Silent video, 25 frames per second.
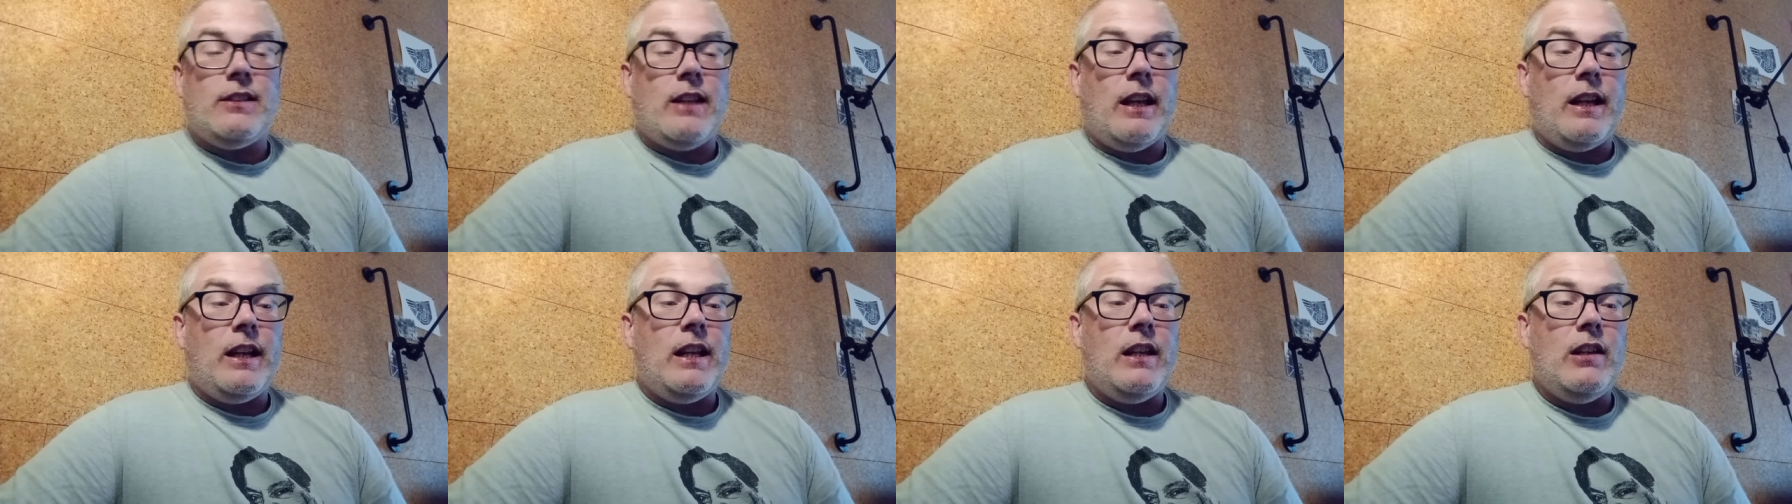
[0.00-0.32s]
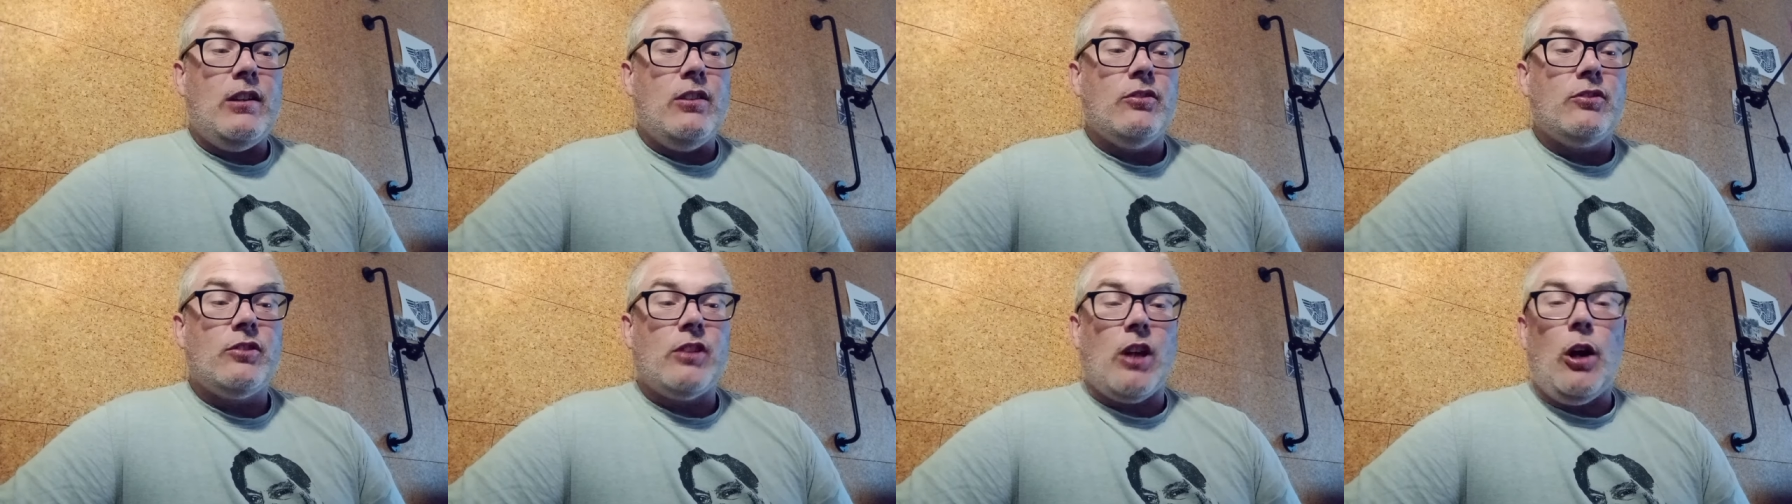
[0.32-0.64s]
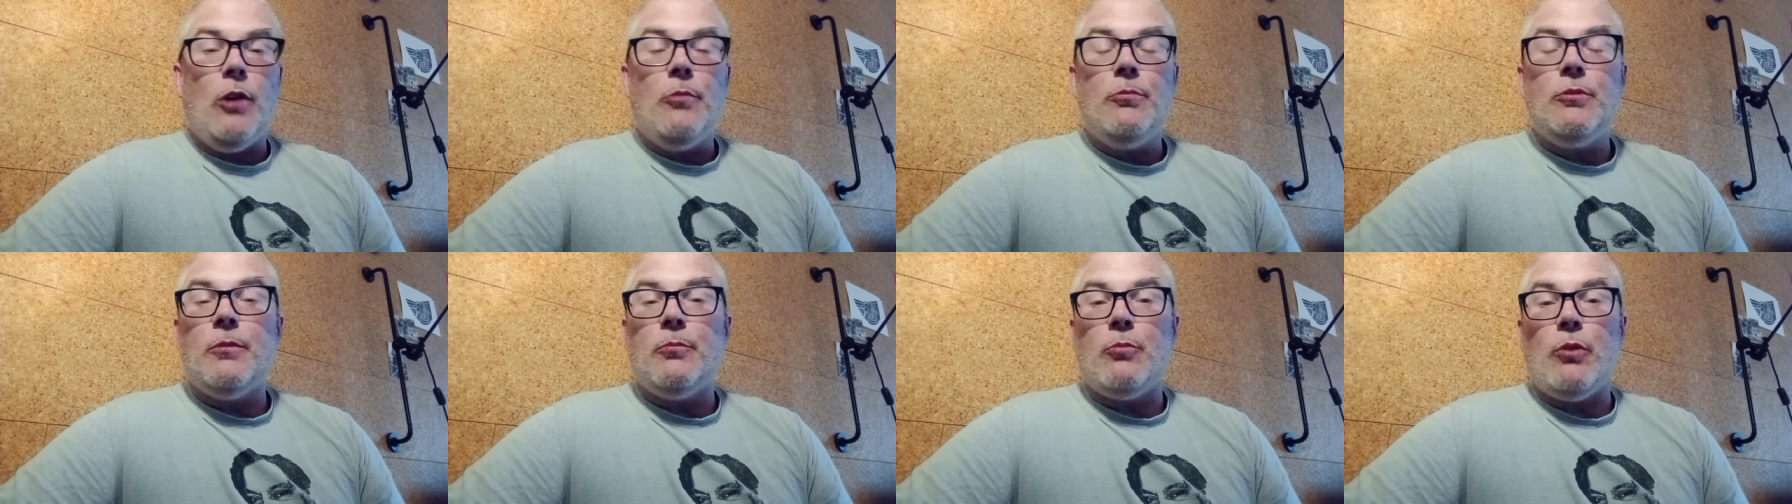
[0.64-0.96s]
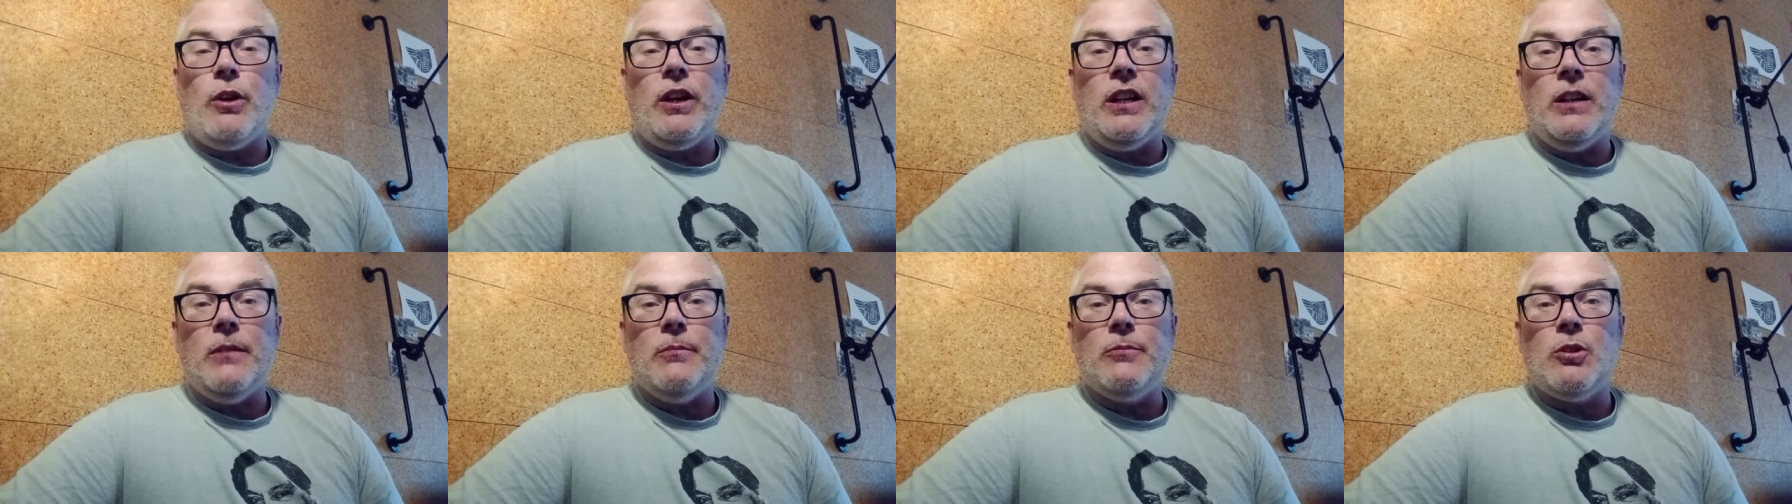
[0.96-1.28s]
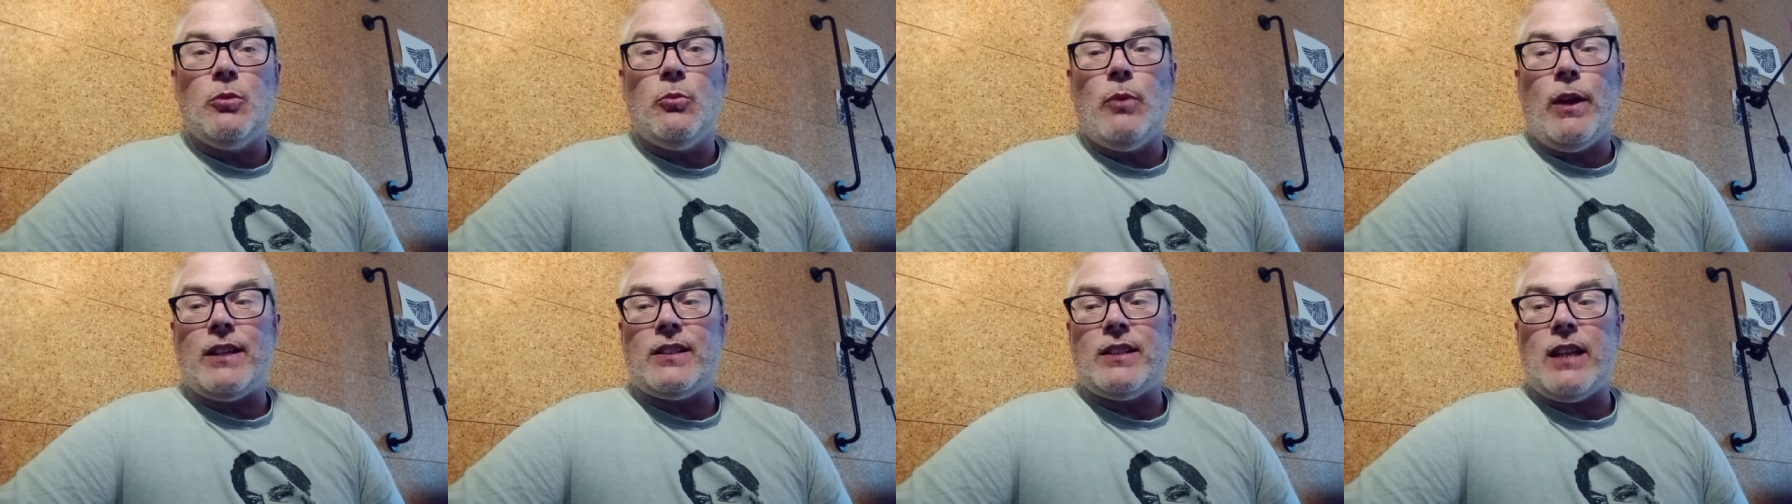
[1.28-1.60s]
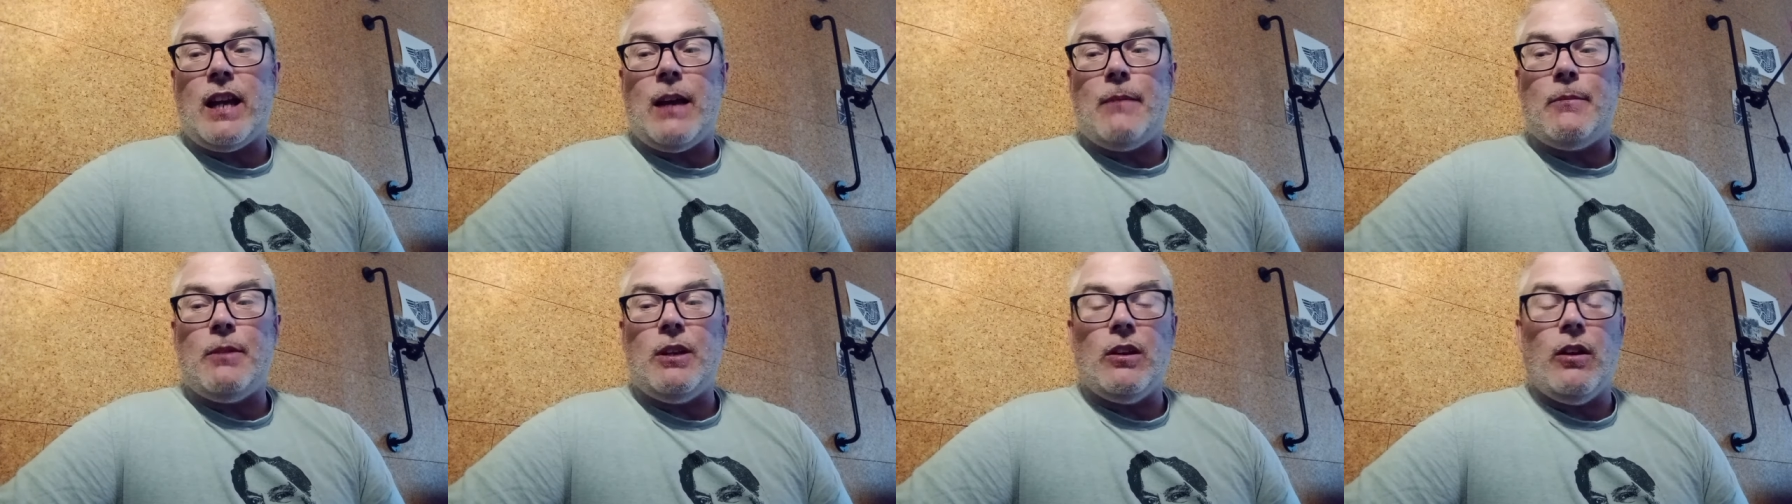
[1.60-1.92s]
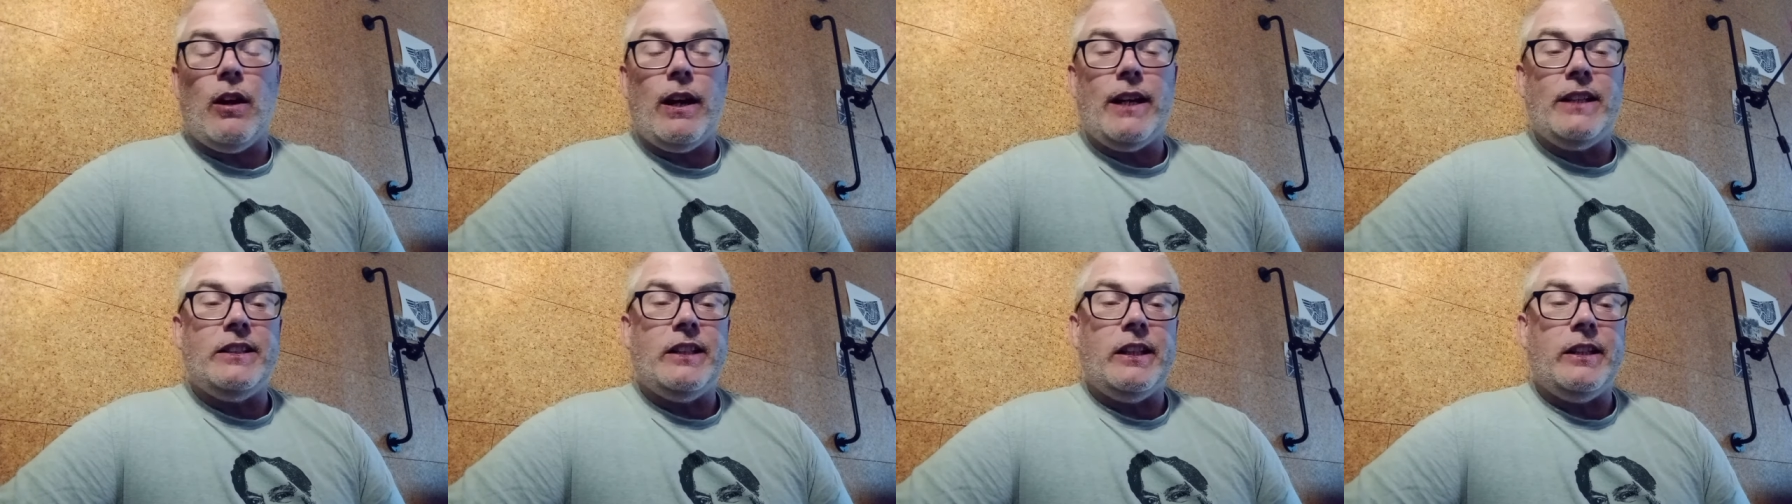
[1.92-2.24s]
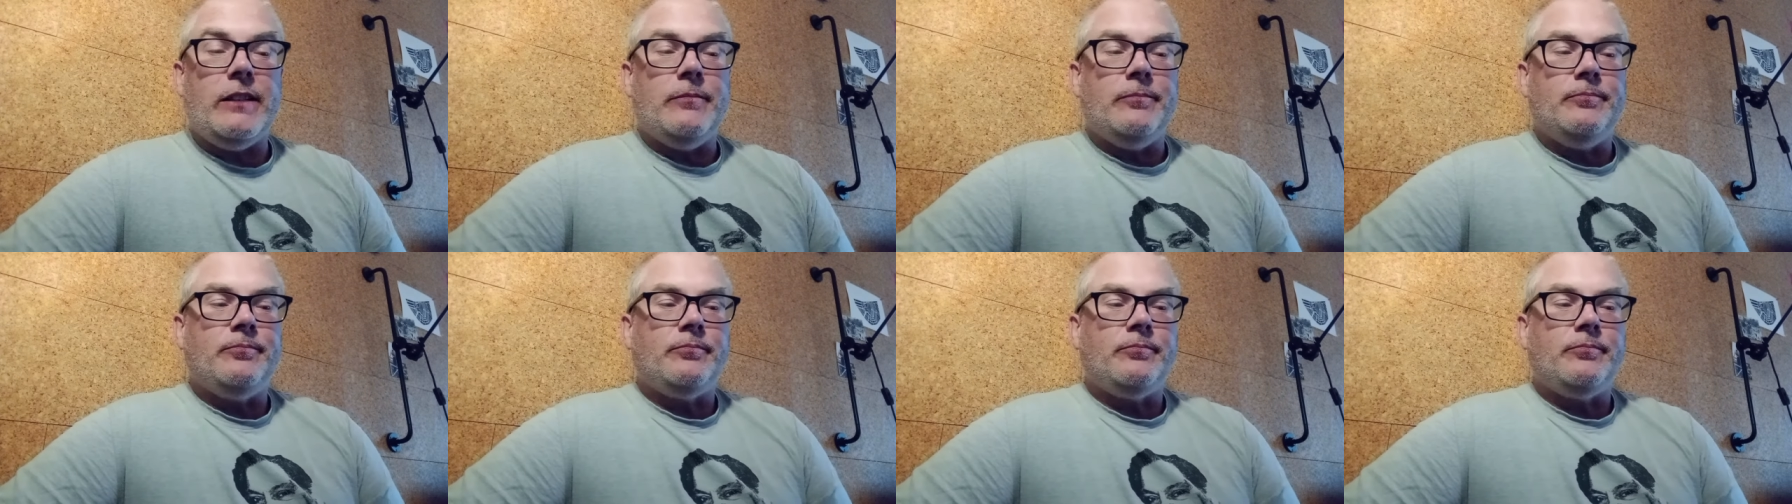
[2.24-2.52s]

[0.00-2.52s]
any scope to bring them to West Ham United.